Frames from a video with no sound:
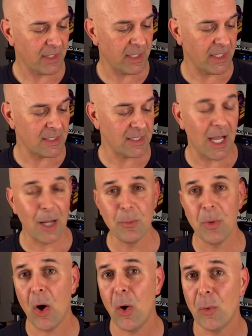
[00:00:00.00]
And
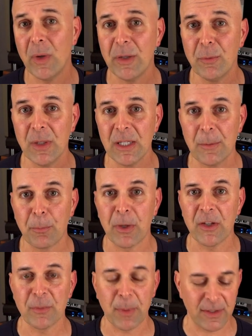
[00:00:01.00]
I'm already really
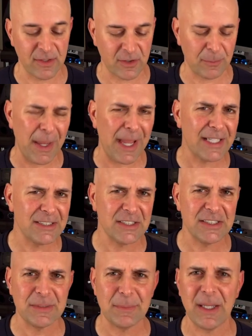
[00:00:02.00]
impressed by this. The
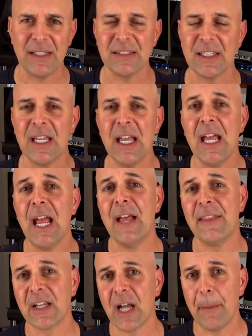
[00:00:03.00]
packaging is amazing,
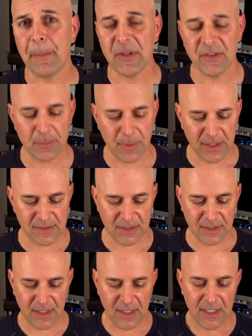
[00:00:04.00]
and the company's
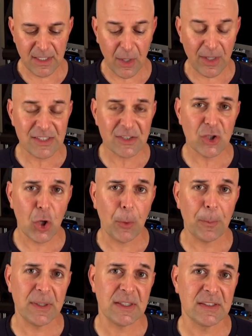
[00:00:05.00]
amazing. Now,
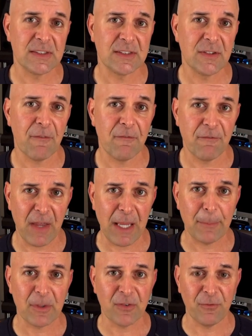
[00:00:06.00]
iZotope is
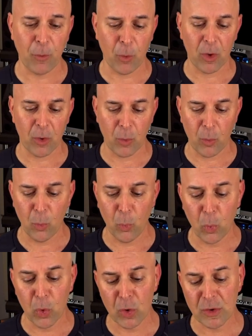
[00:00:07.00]
famous for
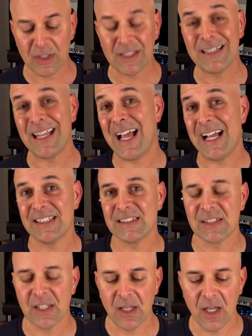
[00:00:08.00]

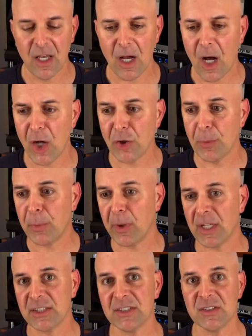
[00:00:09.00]
world-class audio
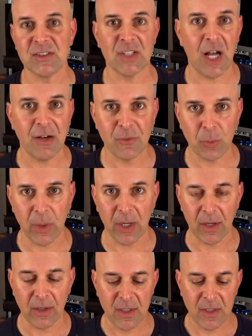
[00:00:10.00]
production
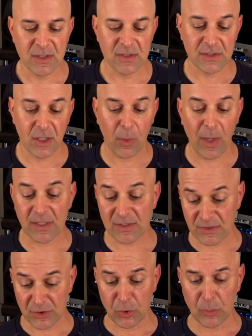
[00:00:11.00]
software. So I
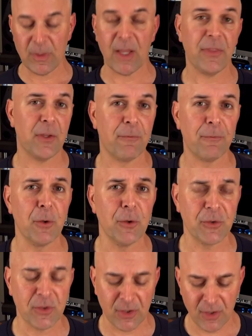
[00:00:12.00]
assume that their
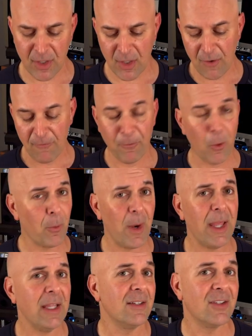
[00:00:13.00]
first
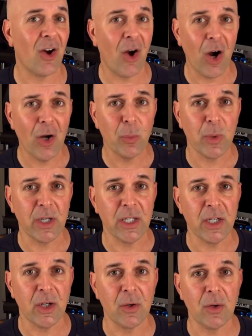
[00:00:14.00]
foray into hardware
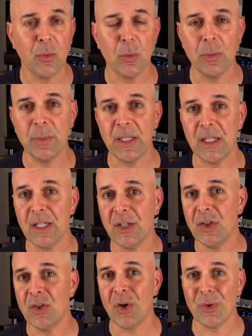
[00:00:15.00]
here will be
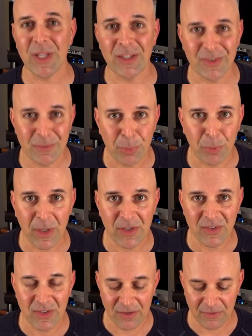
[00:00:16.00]
no less
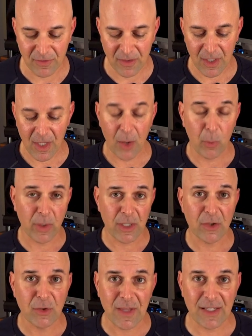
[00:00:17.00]
impressive. And we're
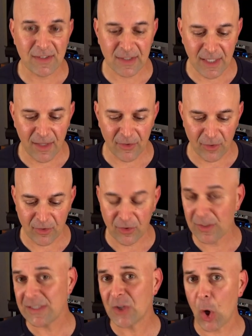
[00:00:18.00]
gonna do that together.
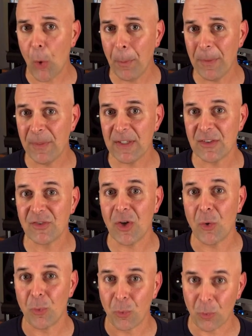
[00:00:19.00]
So let's open this
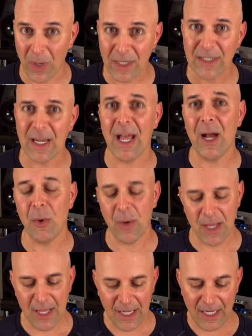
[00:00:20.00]
right
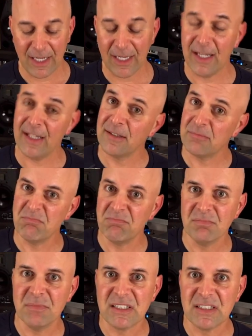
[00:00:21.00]
now and
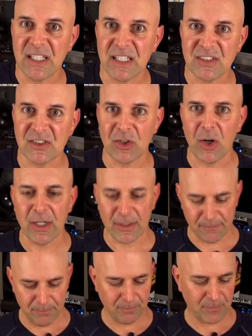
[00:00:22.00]
let's get it
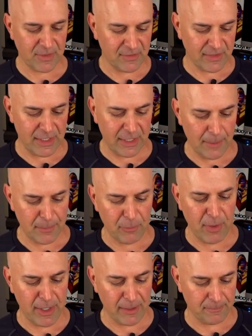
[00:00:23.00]
started. Let's get it up and
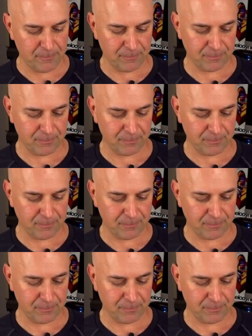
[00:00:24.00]
running.